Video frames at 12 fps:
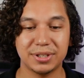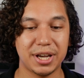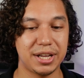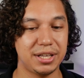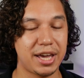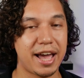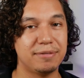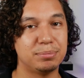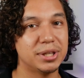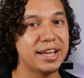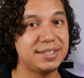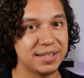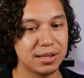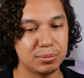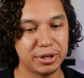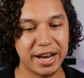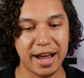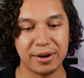and you have Blood
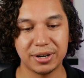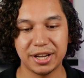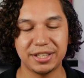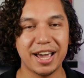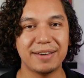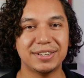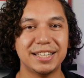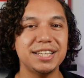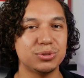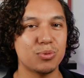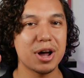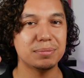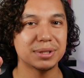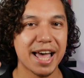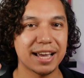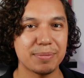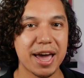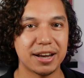Celebrant out and you have at least 1
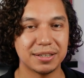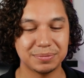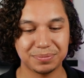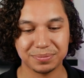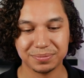black mana,